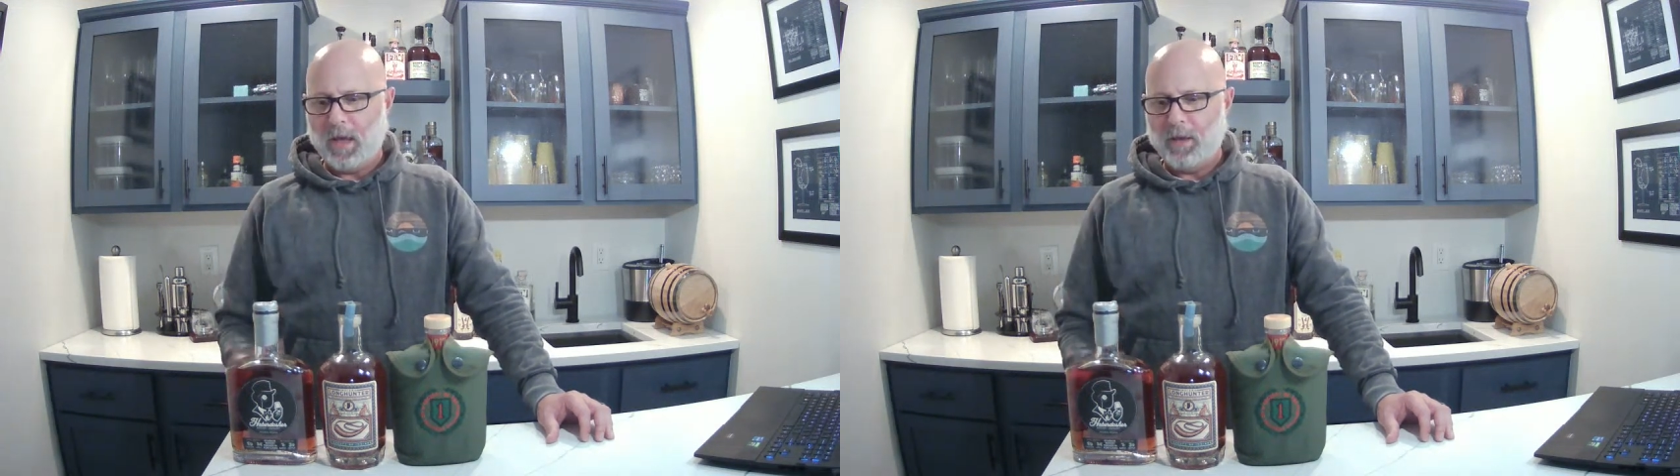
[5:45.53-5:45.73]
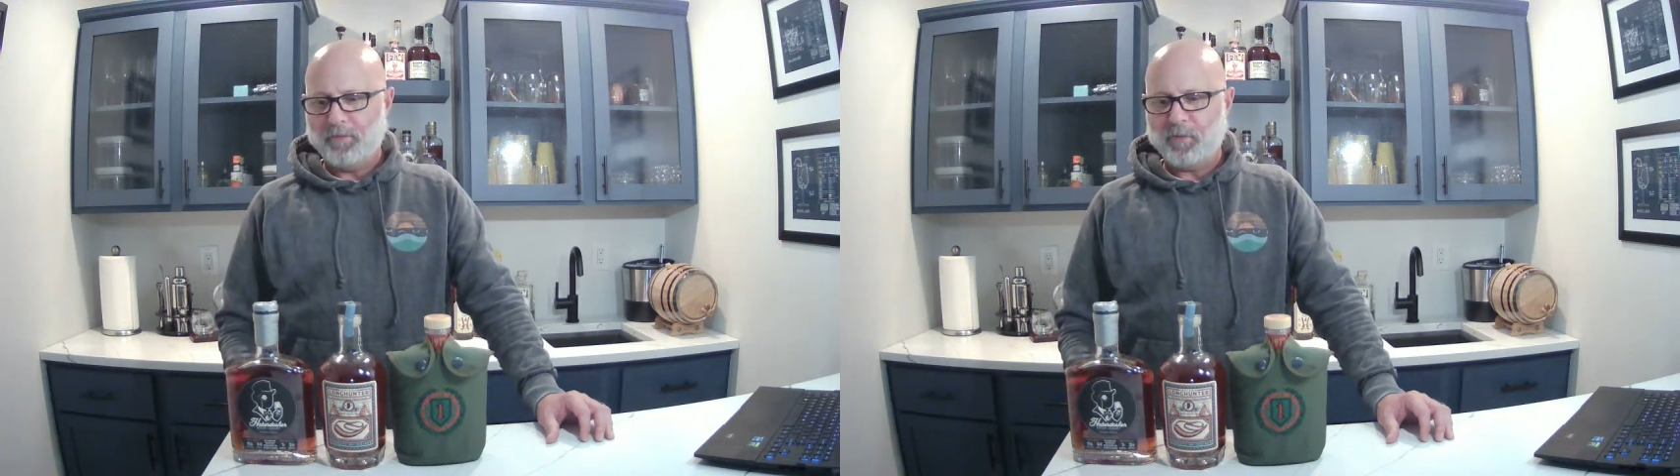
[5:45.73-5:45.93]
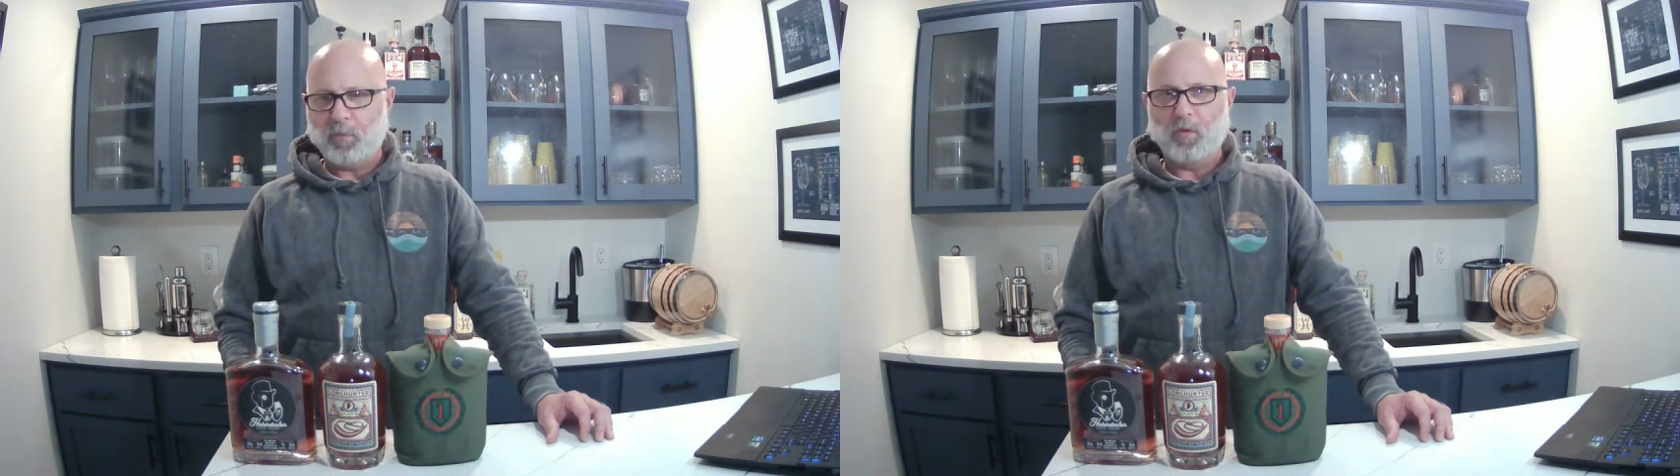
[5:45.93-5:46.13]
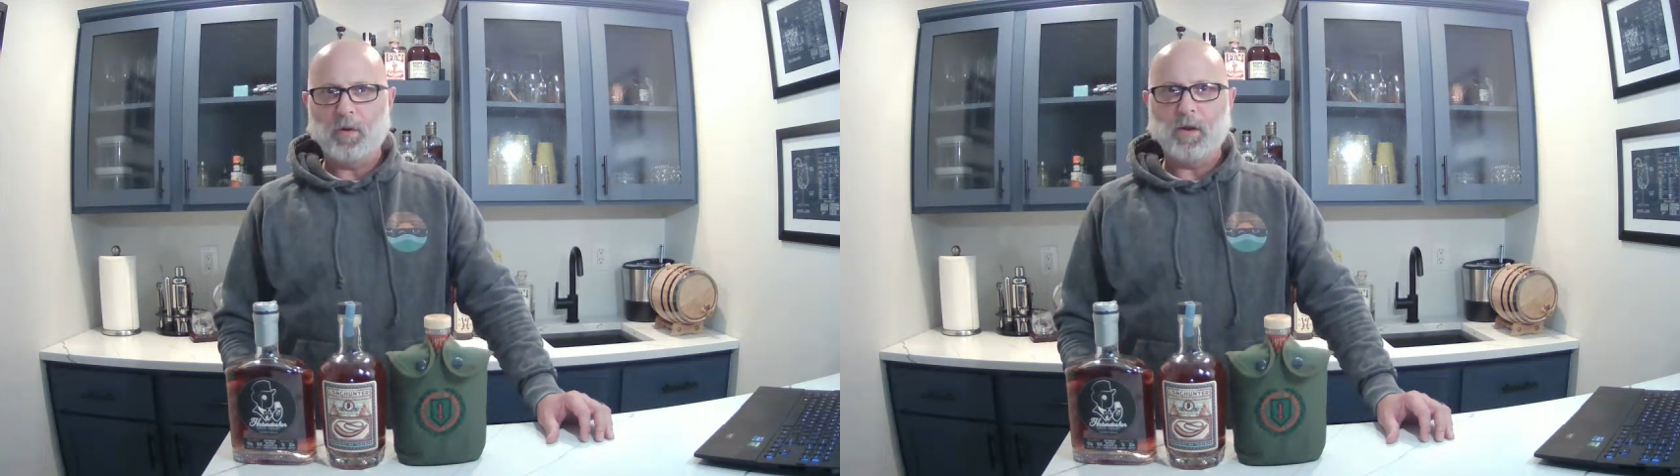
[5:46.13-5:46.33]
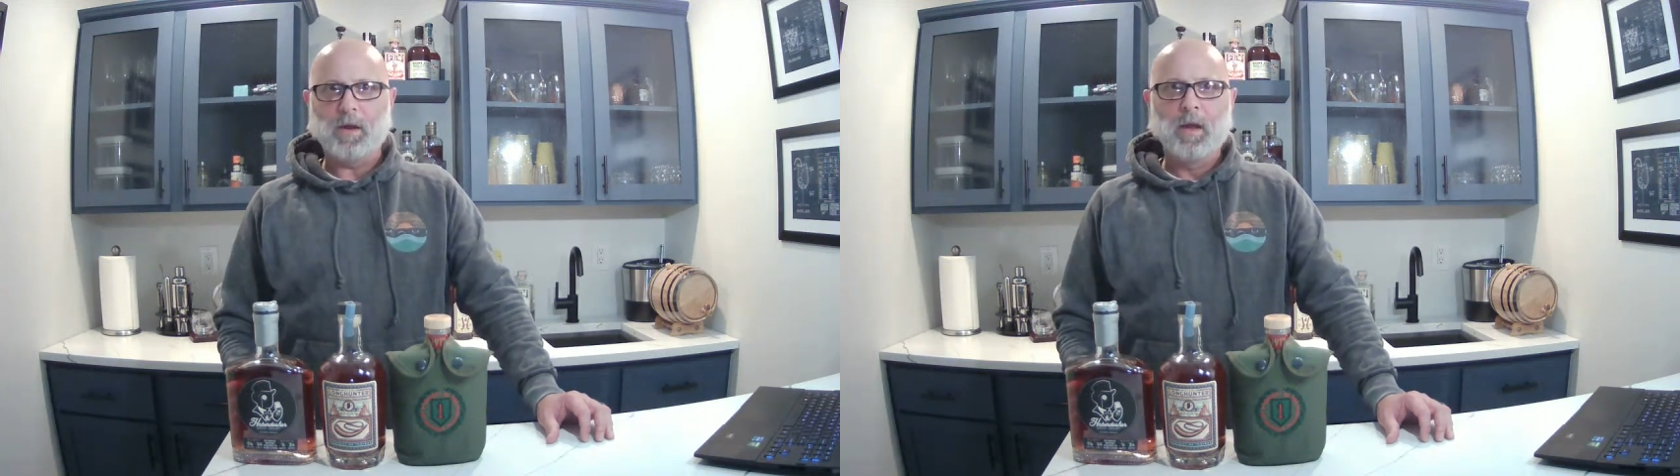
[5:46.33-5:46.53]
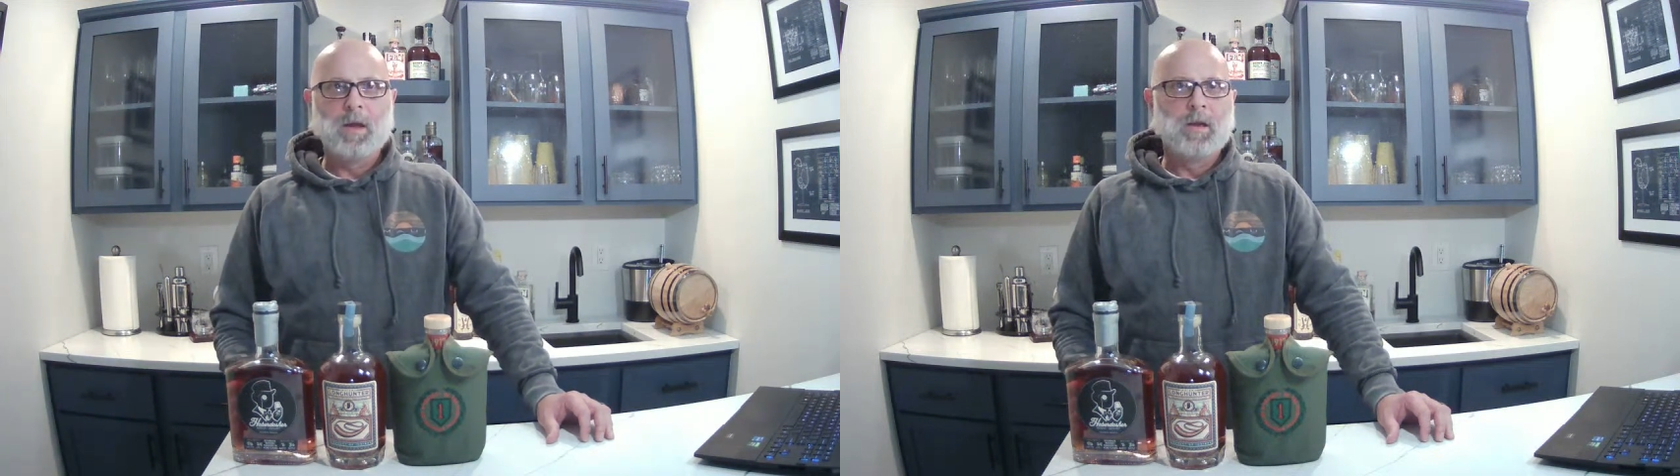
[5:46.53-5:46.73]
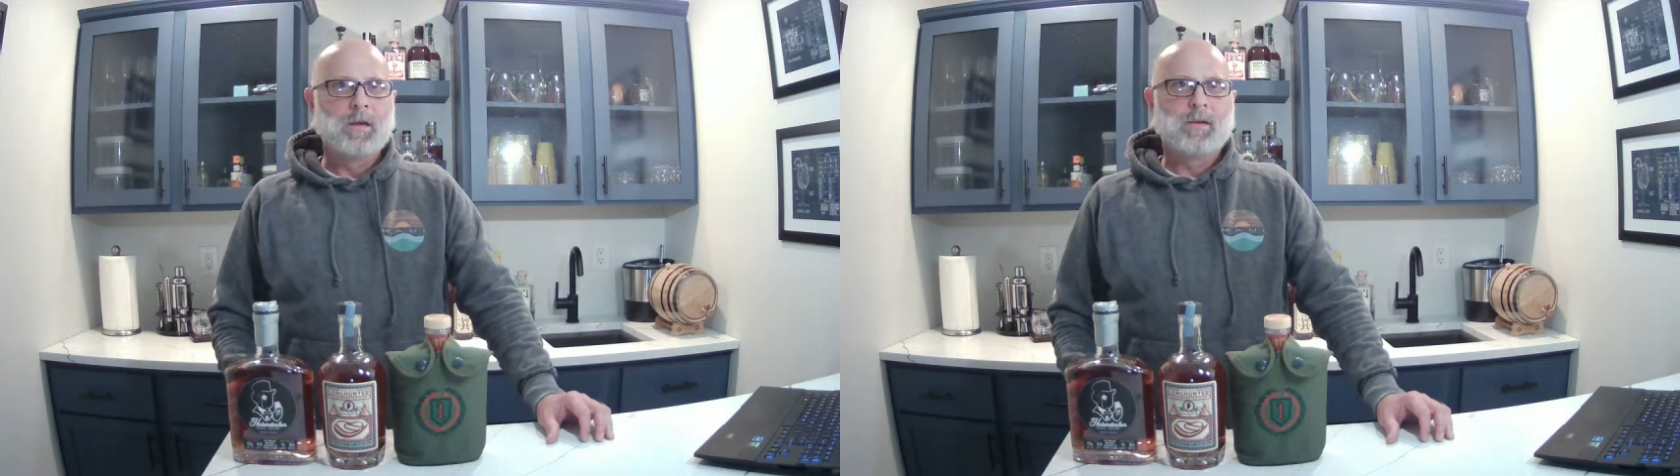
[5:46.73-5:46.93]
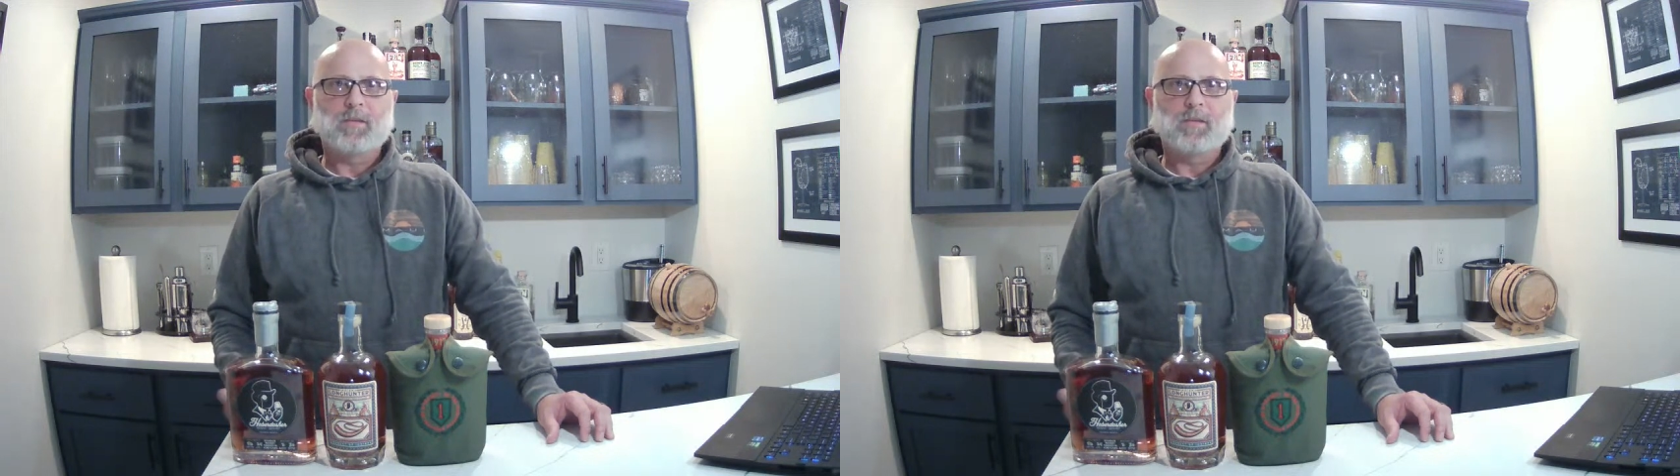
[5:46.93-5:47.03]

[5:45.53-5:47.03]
and I love supporting